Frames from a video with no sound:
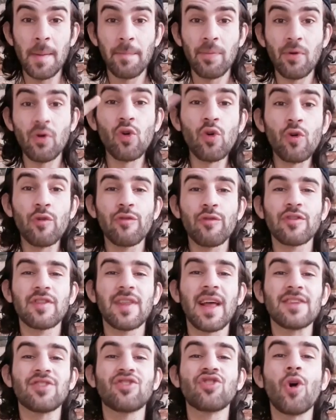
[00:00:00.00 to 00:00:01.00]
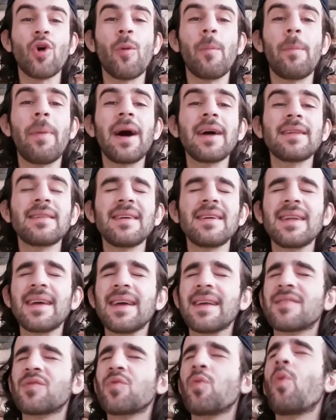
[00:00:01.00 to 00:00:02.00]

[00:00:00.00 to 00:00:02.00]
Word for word: proof that Joe Biden is